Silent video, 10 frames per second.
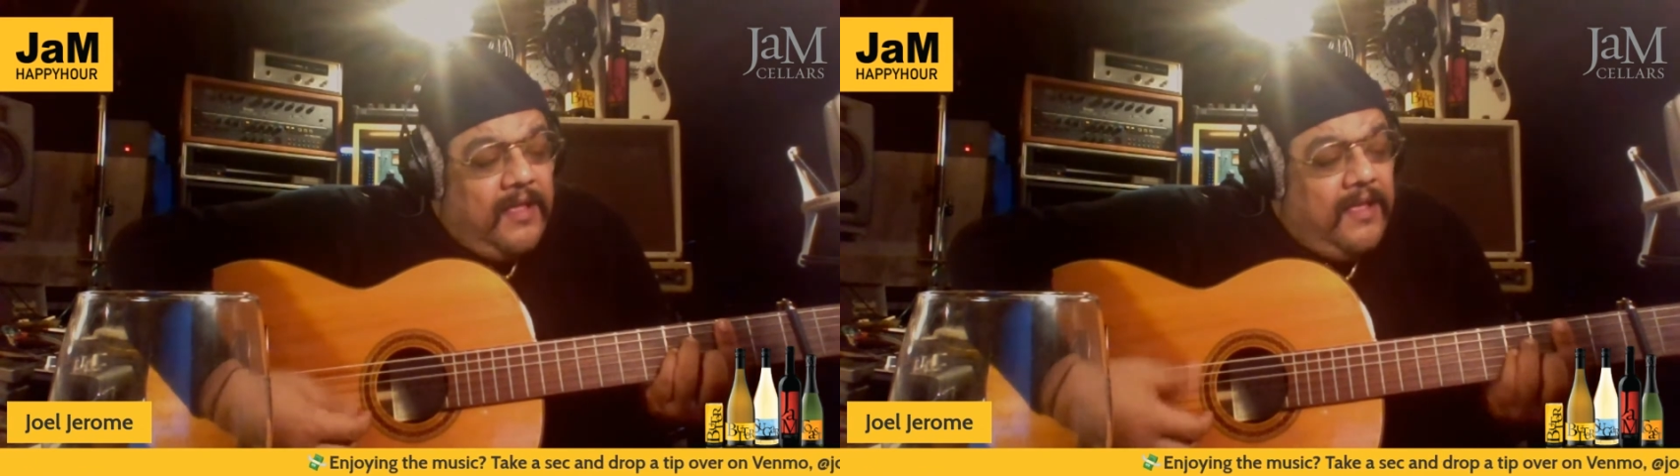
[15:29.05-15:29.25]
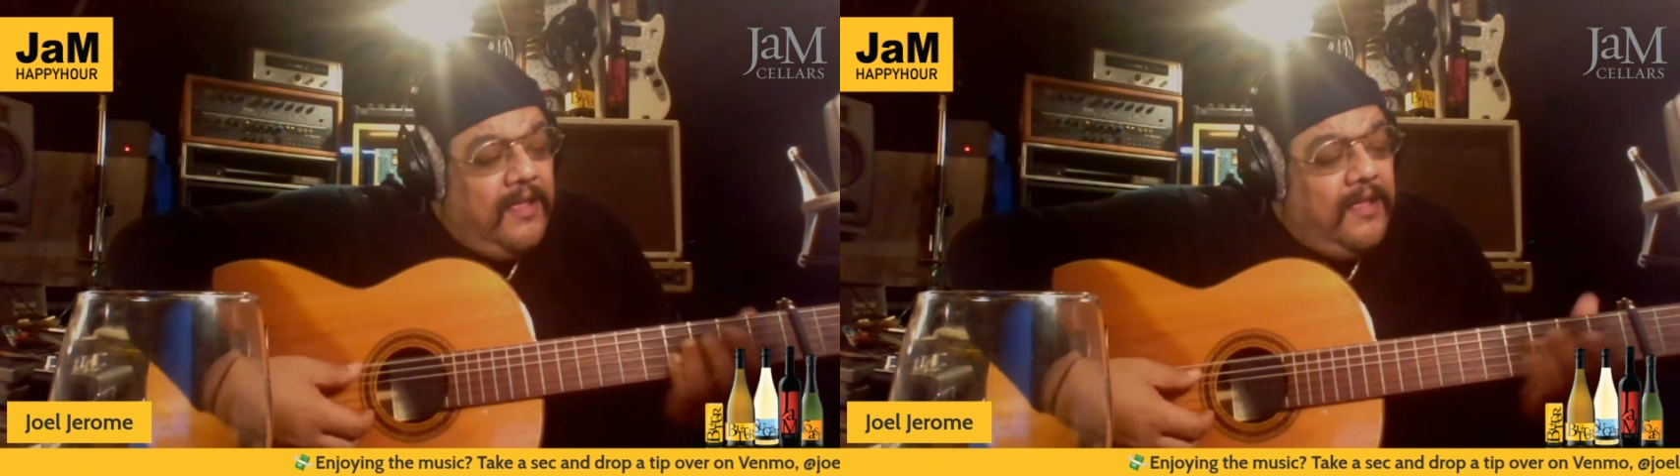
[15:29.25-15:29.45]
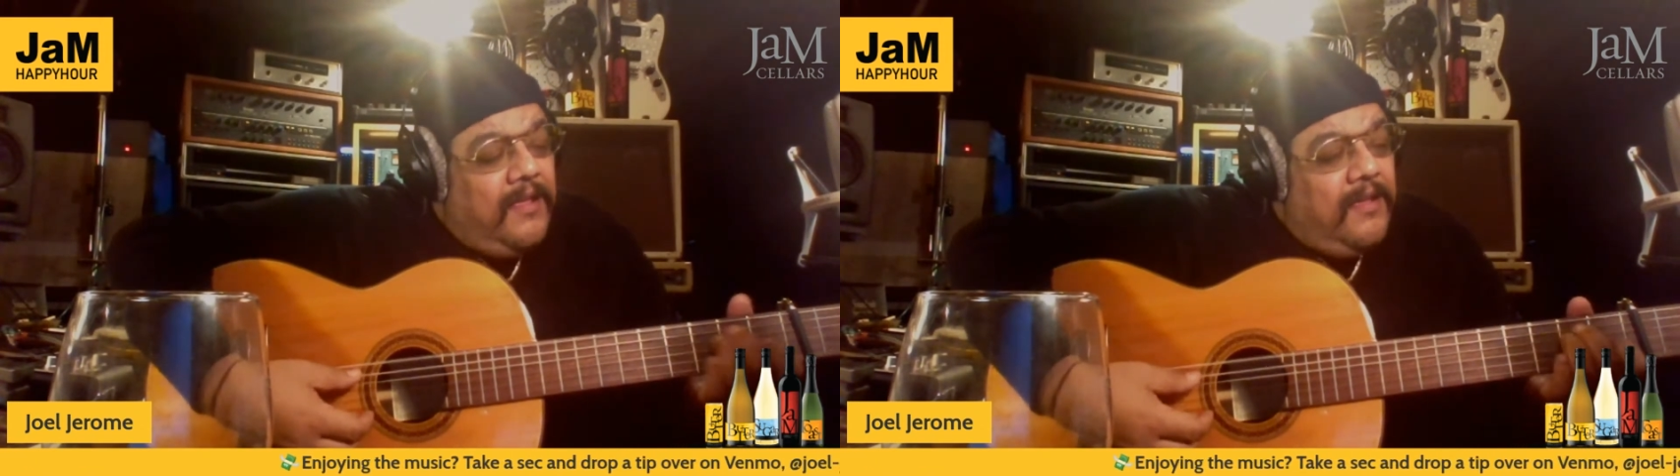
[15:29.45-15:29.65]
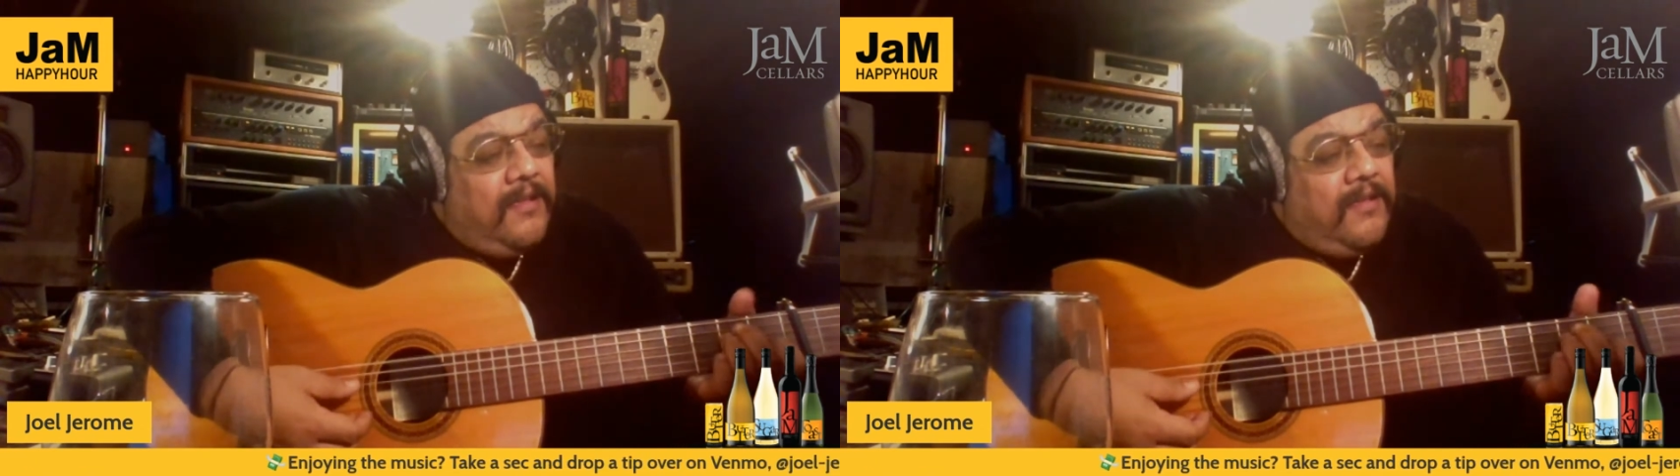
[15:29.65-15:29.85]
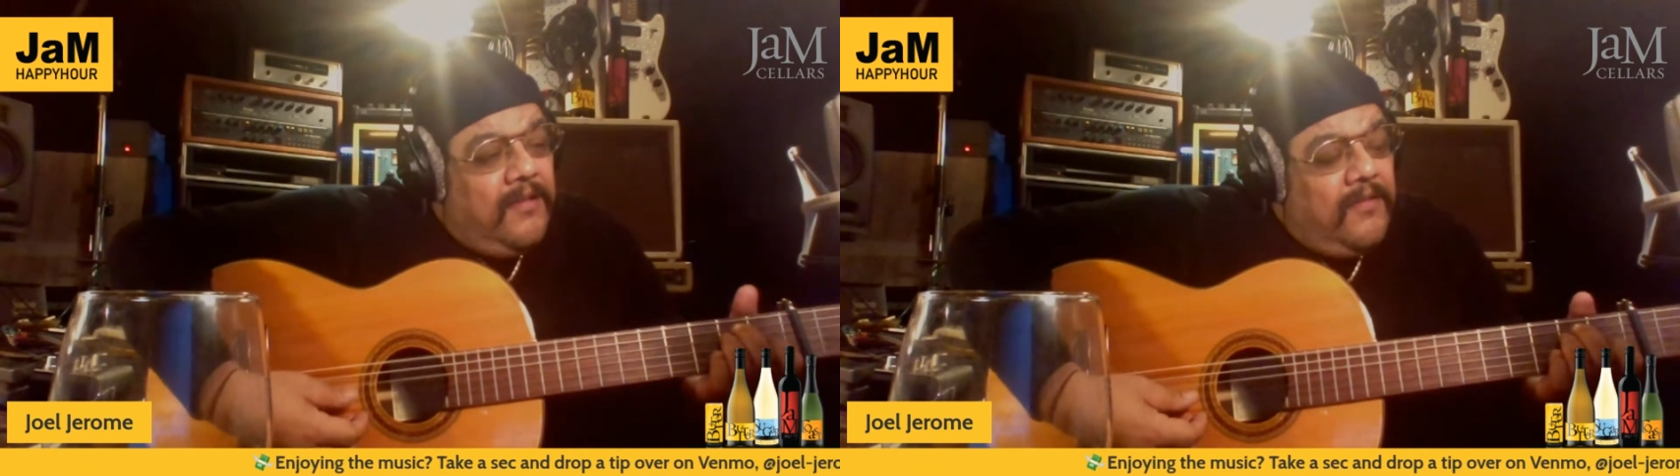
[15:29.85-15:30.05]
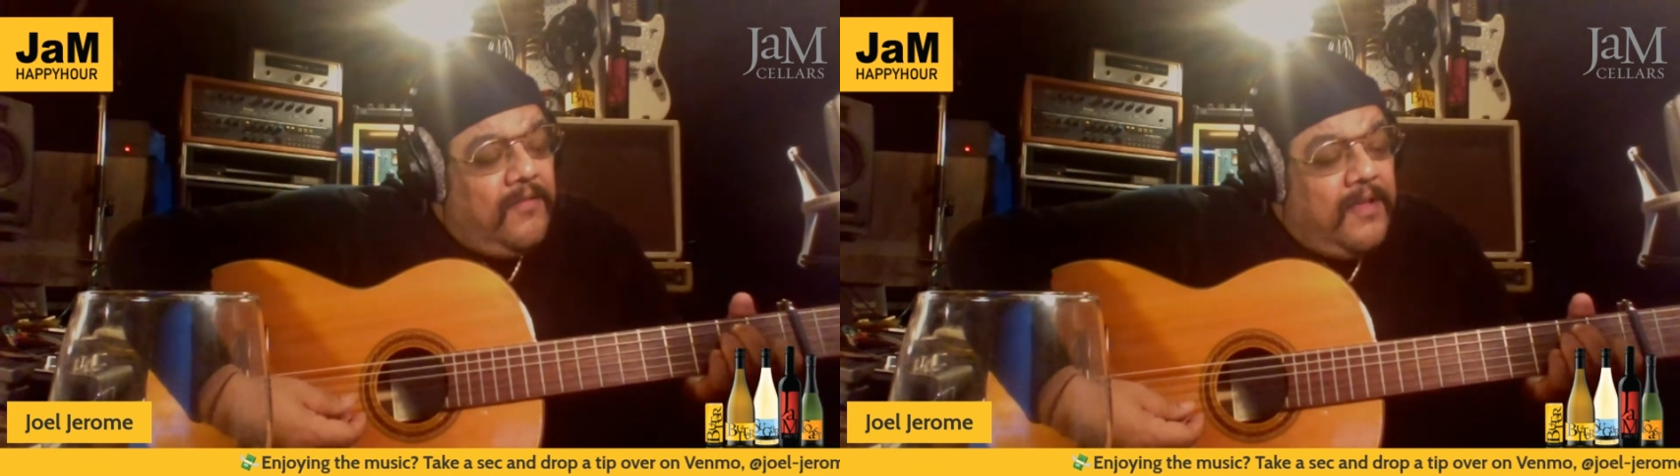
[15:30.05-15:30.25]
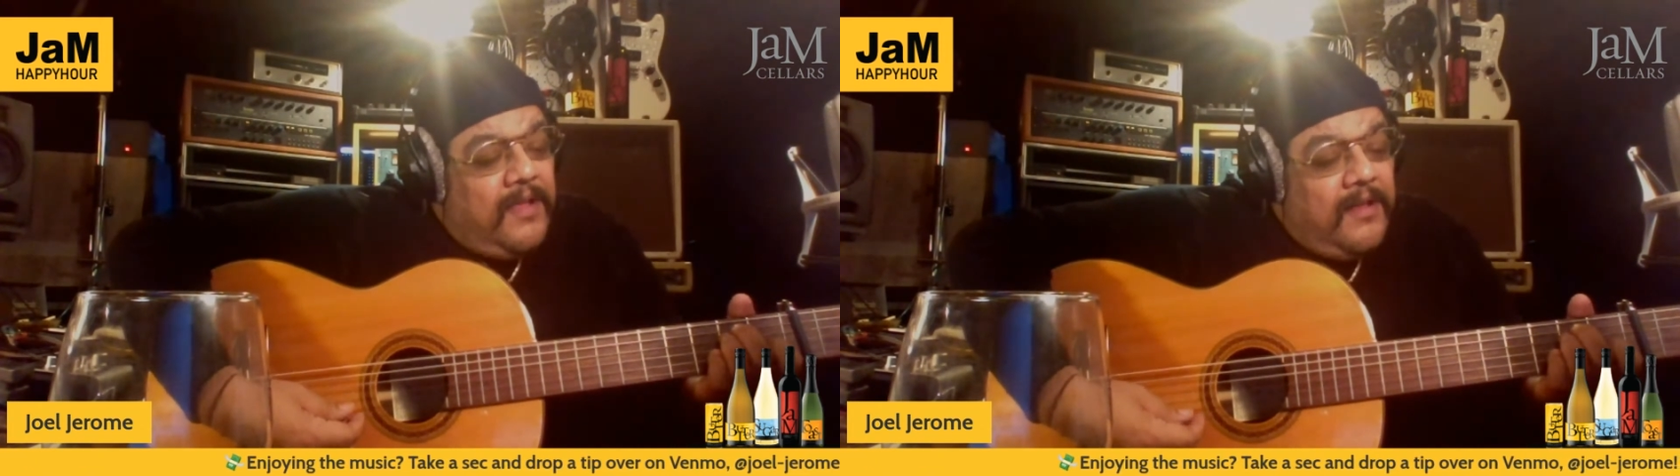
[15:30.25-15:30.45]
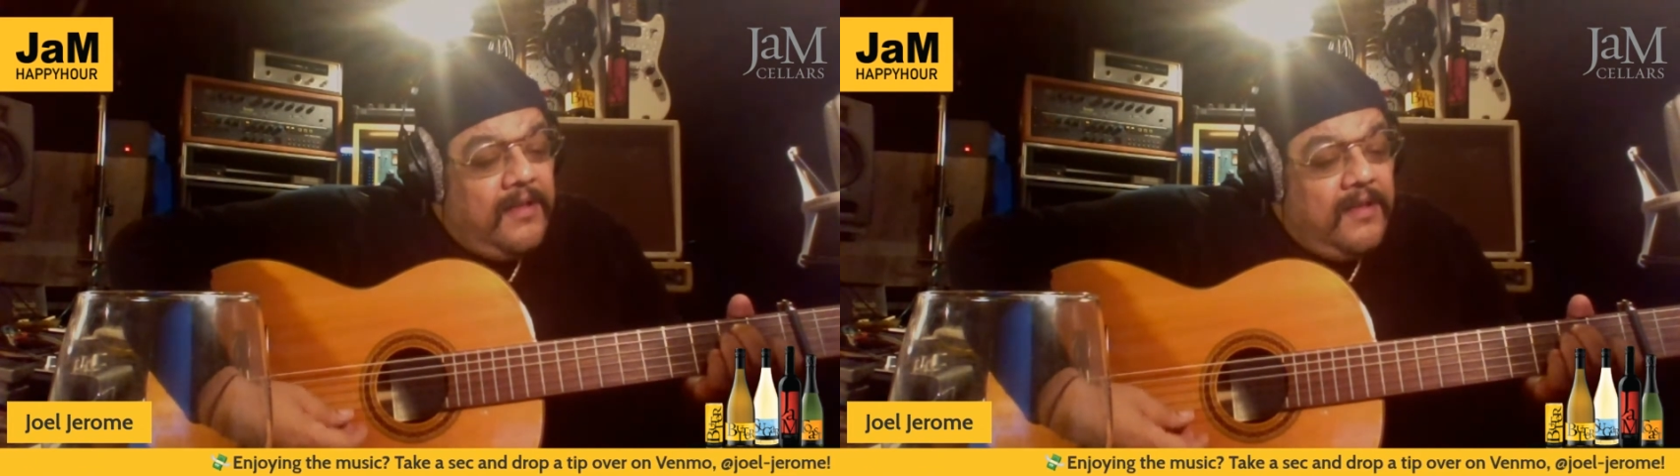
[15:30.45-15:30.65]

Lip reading: hear it